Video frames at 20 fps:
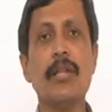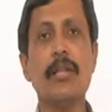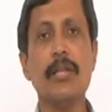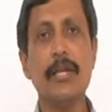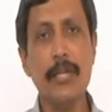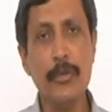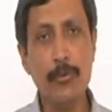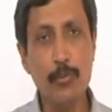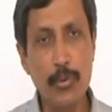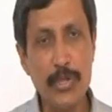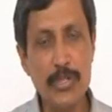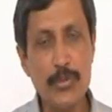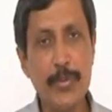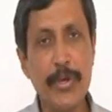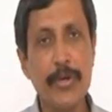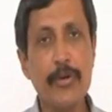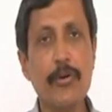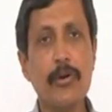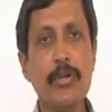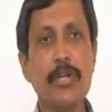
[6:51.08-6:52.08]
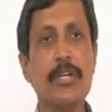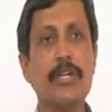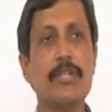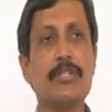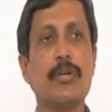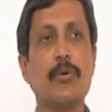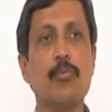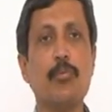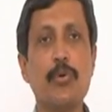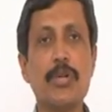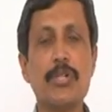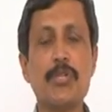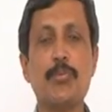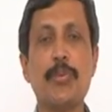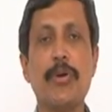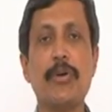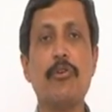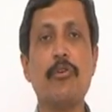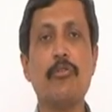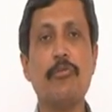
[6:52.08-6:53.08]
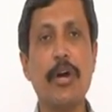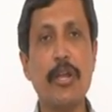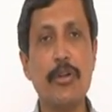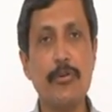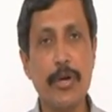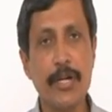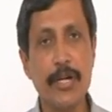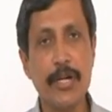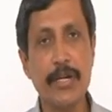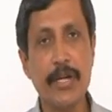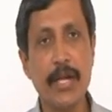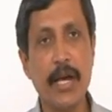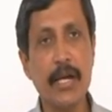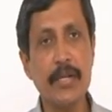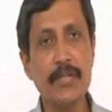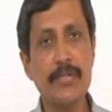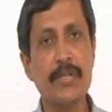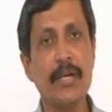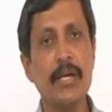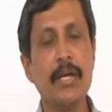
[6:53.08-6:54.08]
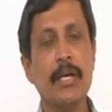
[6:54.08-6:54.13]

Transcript: In West Bengal it is a West Bengal value added tax,